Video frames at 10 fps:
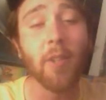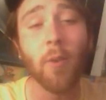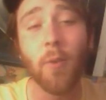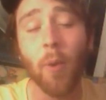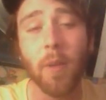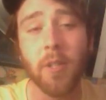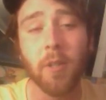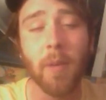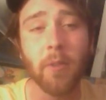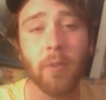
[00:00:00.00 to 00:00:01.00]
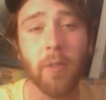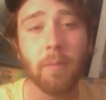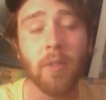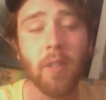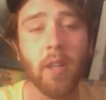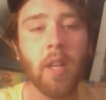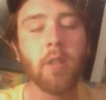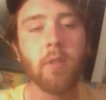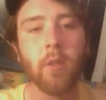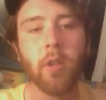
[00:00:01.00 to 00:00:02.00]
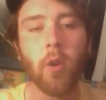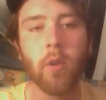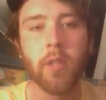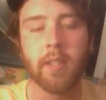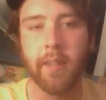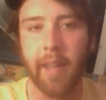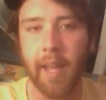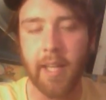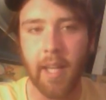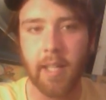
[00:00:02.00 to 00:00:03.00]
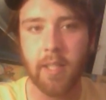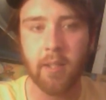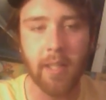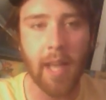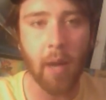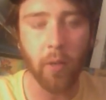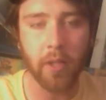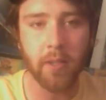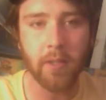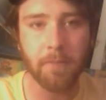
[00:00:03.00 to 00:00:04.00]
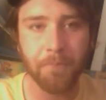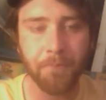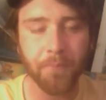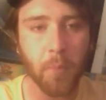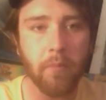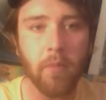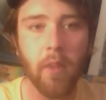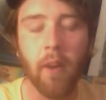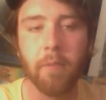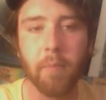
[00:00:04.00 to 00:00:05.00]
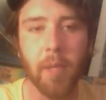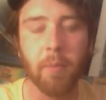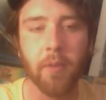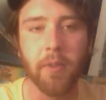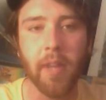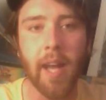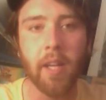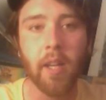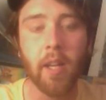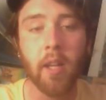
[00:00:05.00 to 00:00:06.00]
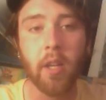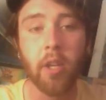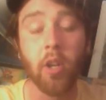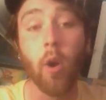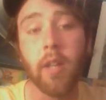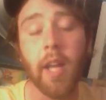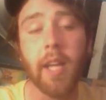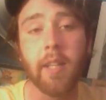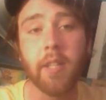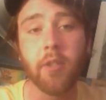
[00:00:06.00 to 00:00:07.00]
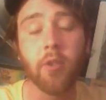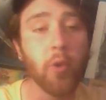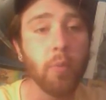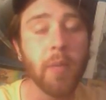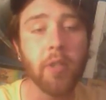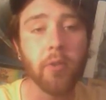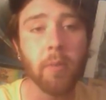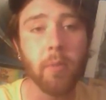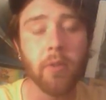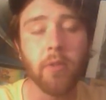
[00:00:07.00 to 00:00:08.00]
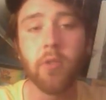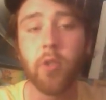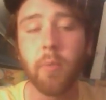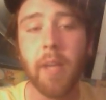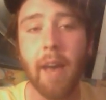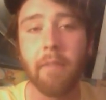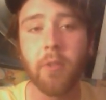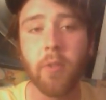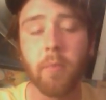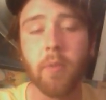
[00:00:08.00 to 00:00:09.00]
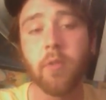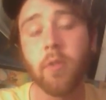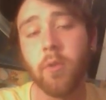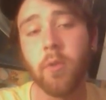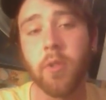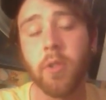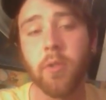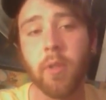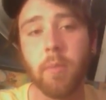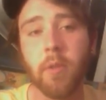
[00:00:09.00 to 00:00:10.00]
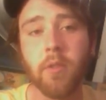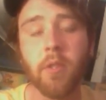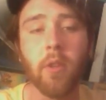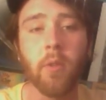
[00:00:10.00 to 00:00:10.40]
don't know much about dreams. So the goal is to get connected to networks of people that are likely to be dreamers and to be avid dreamers or lucid dreamers.